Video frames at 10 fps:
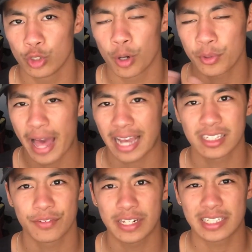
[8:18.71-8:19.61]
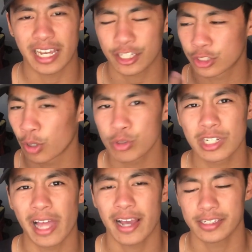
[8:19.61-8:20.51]
Normal activities like
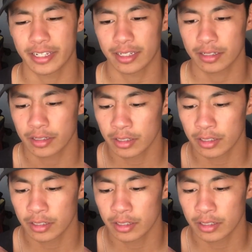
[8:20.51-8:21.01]
socializing,